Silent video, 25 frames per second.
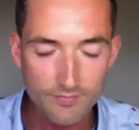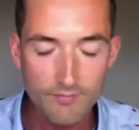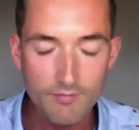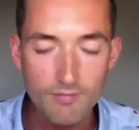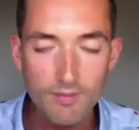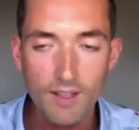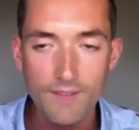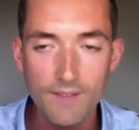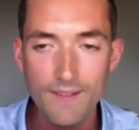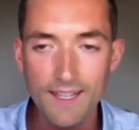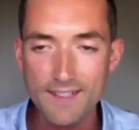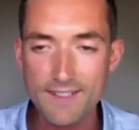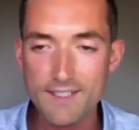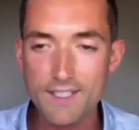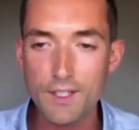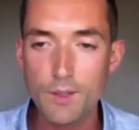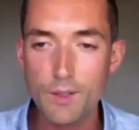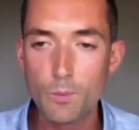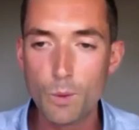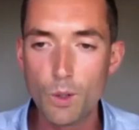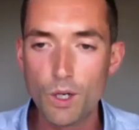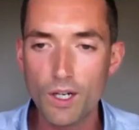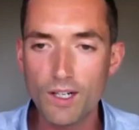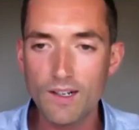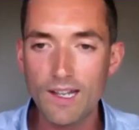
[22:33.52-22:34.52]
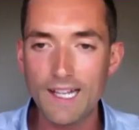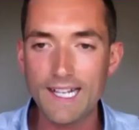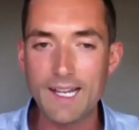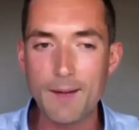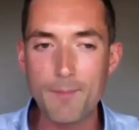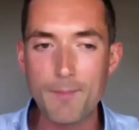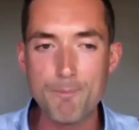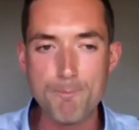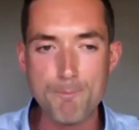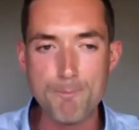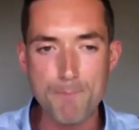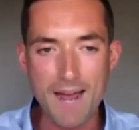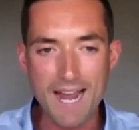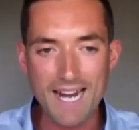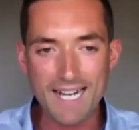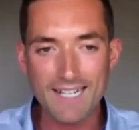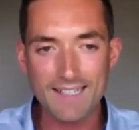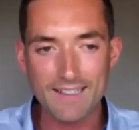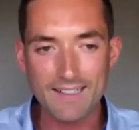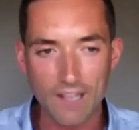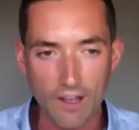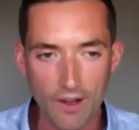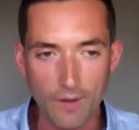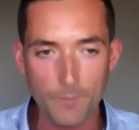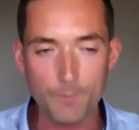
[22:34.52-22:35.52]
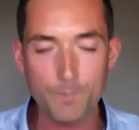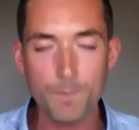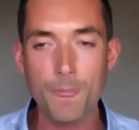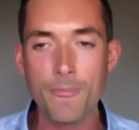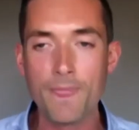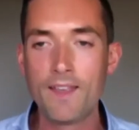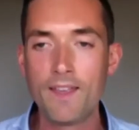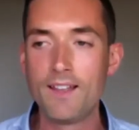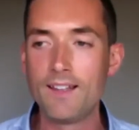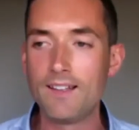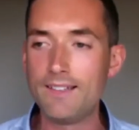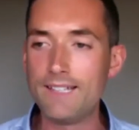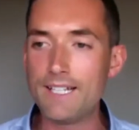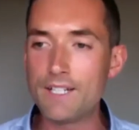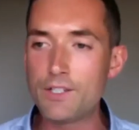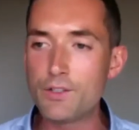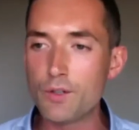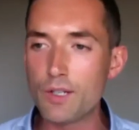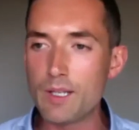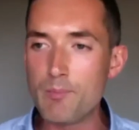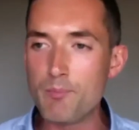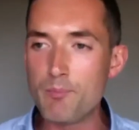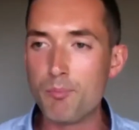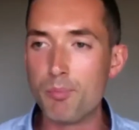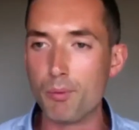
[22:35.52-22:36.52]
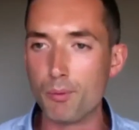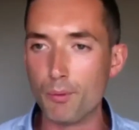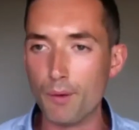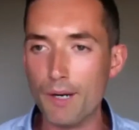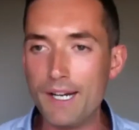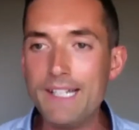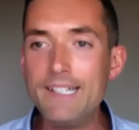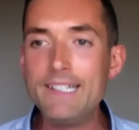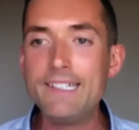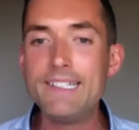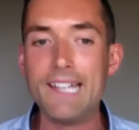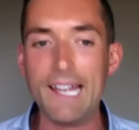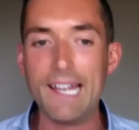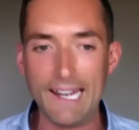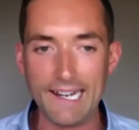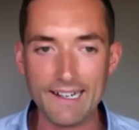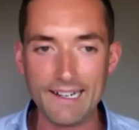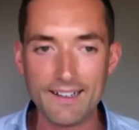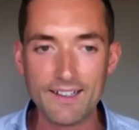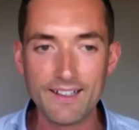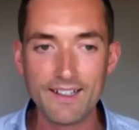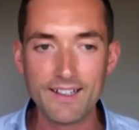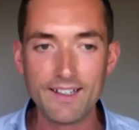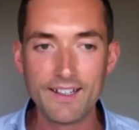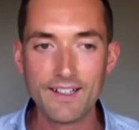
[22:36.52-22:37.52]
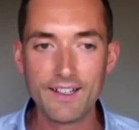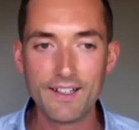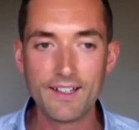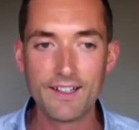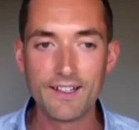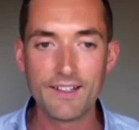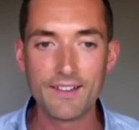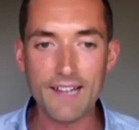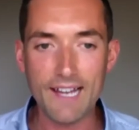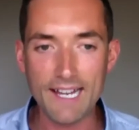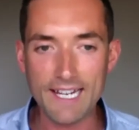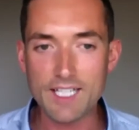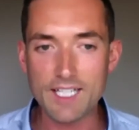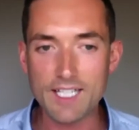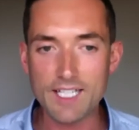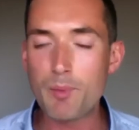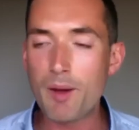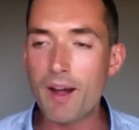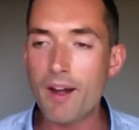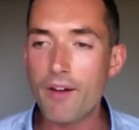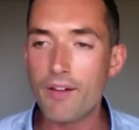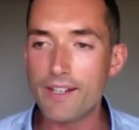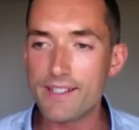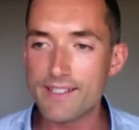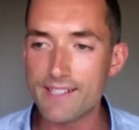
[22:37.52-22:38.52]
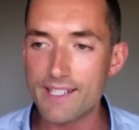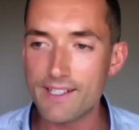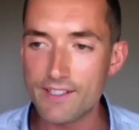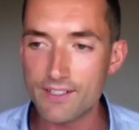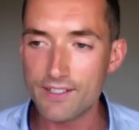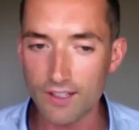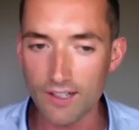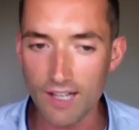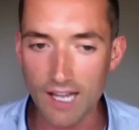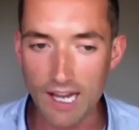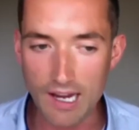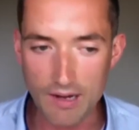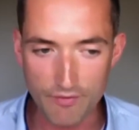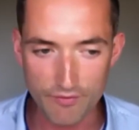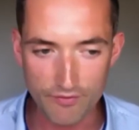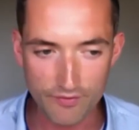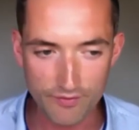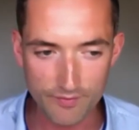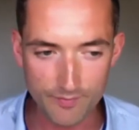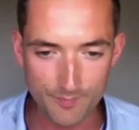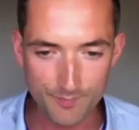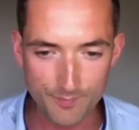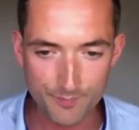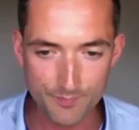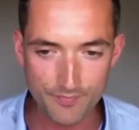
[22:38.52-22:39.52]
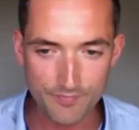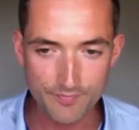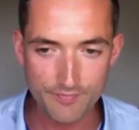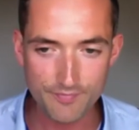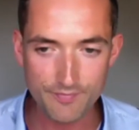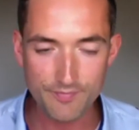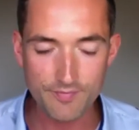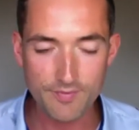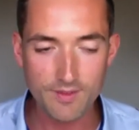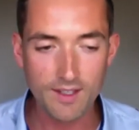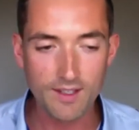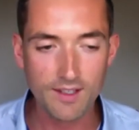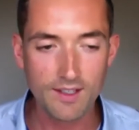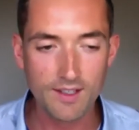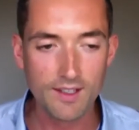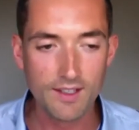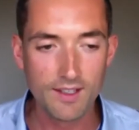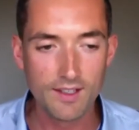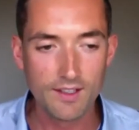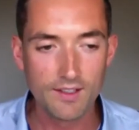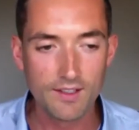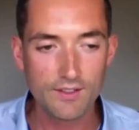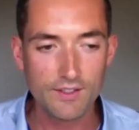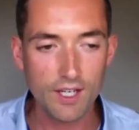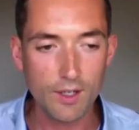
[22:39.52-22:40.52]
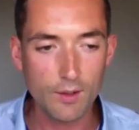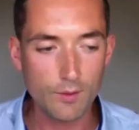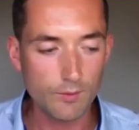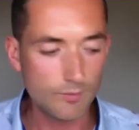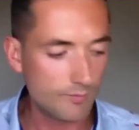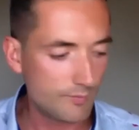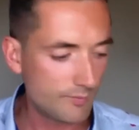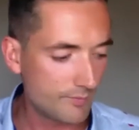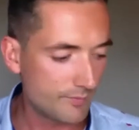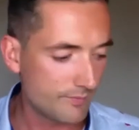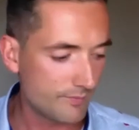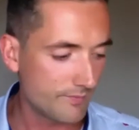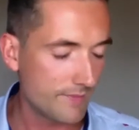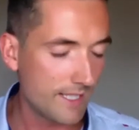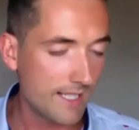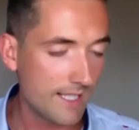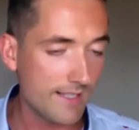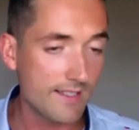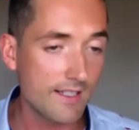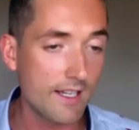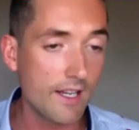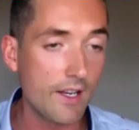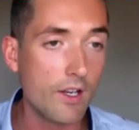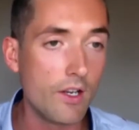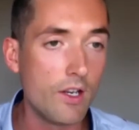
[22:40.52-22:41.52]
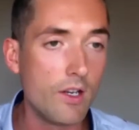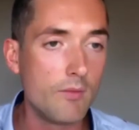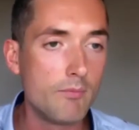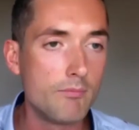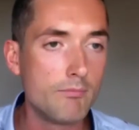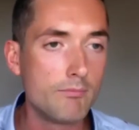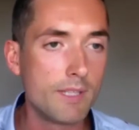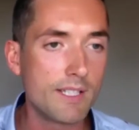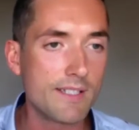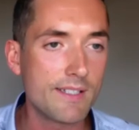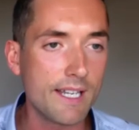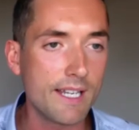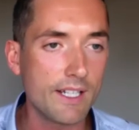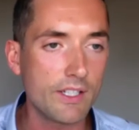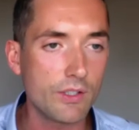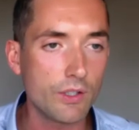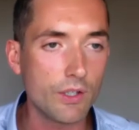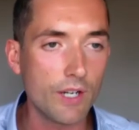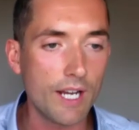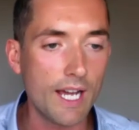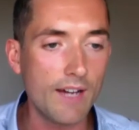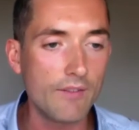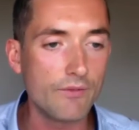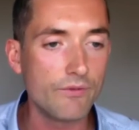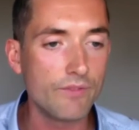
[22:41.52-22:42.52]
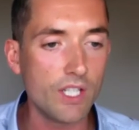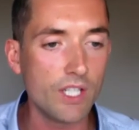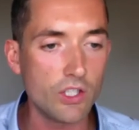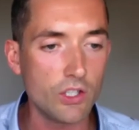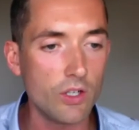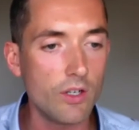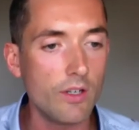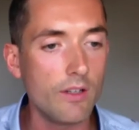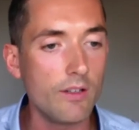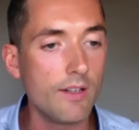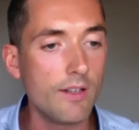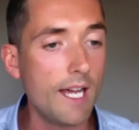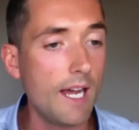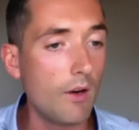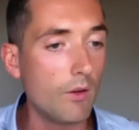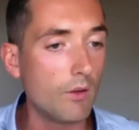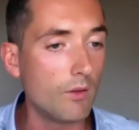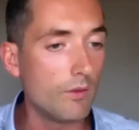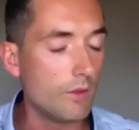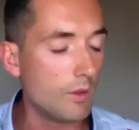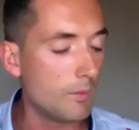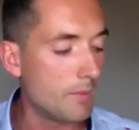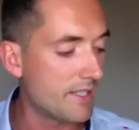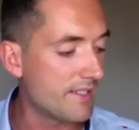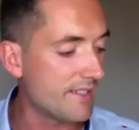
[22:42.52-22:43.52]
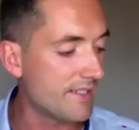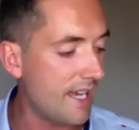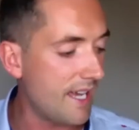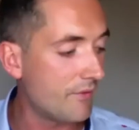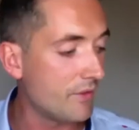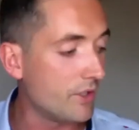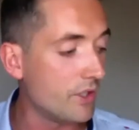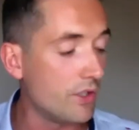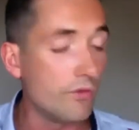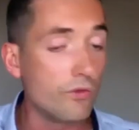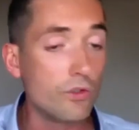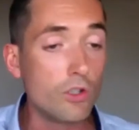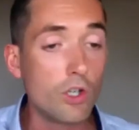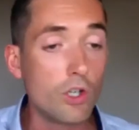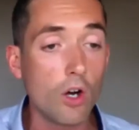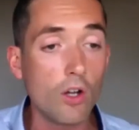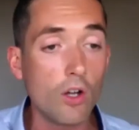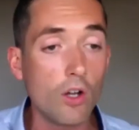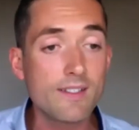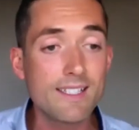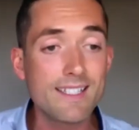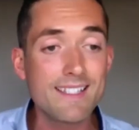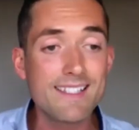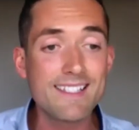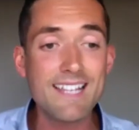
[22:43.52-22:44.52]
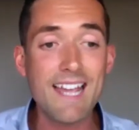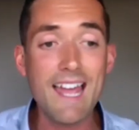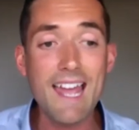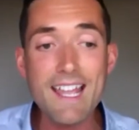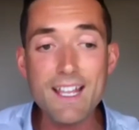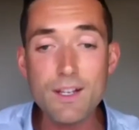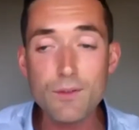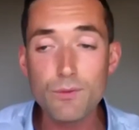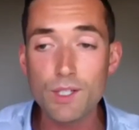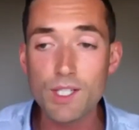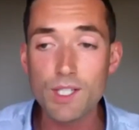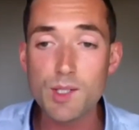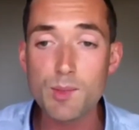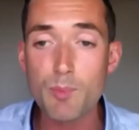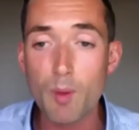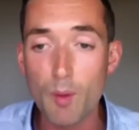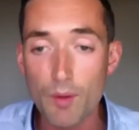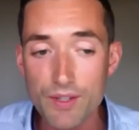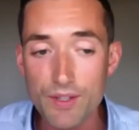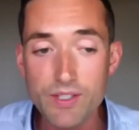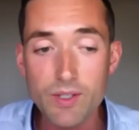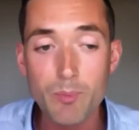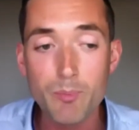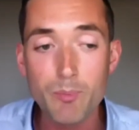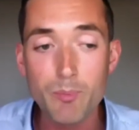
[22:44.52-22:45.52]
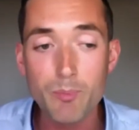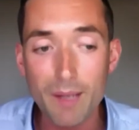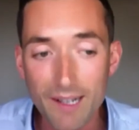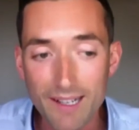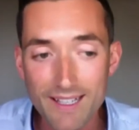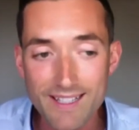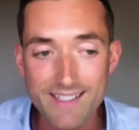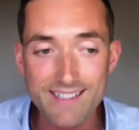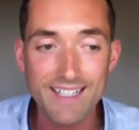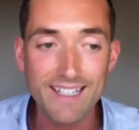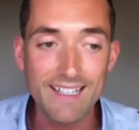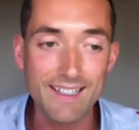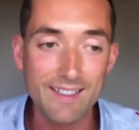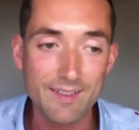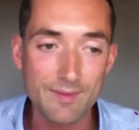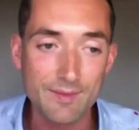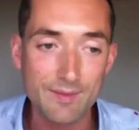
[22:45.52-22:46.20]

And that's going to work like a magnet, literally bringing that experience into your life. So that's our number 6. You've got to have vision. Now, number 7, you've got to take responsibility.